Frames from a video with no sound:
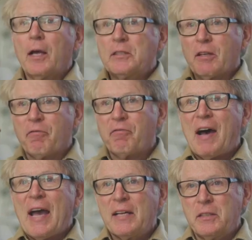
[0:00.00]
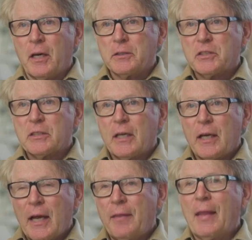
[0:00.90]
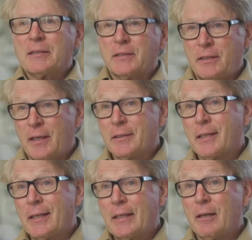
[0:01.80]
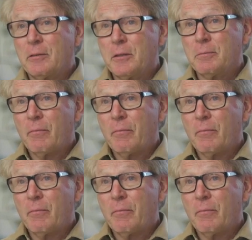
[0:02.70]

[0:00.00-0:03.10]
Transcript: is the fine dust, and that's the dust can kill you.